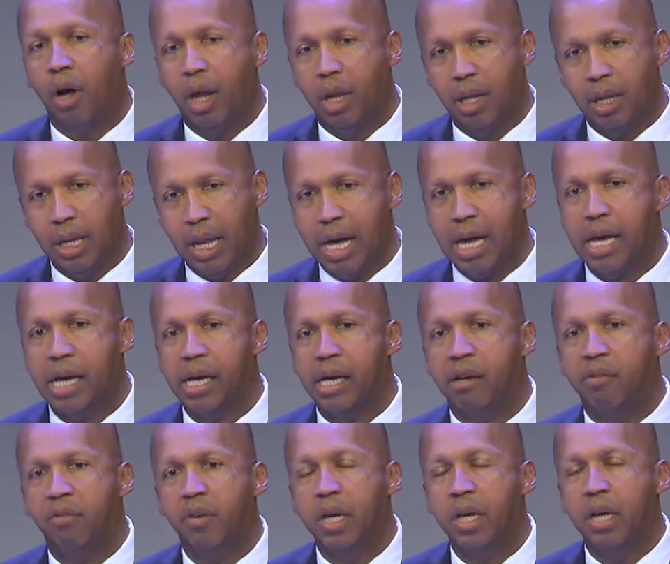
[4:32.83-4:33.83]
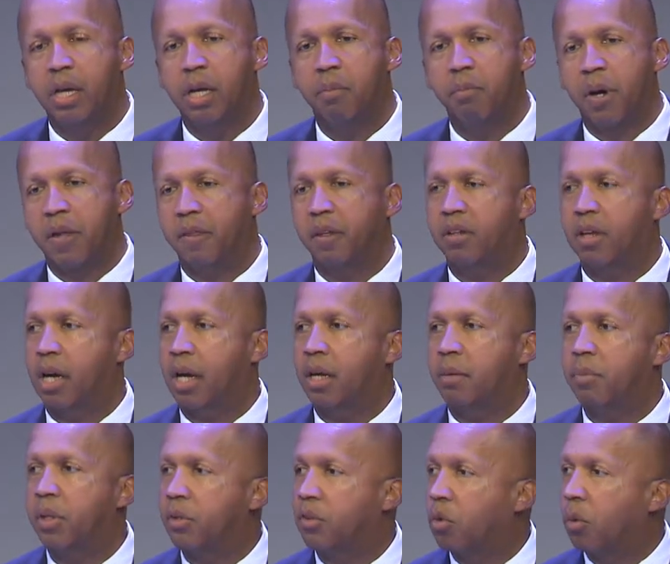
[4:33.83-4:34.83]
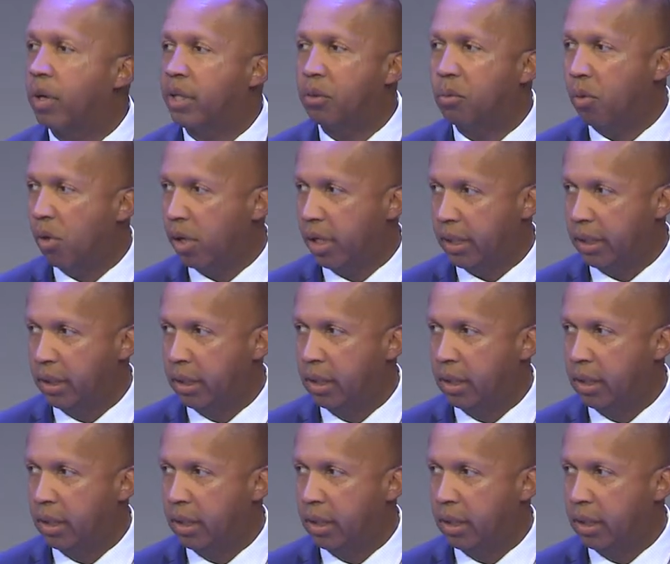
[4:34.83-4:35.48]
alive by the time they're 21.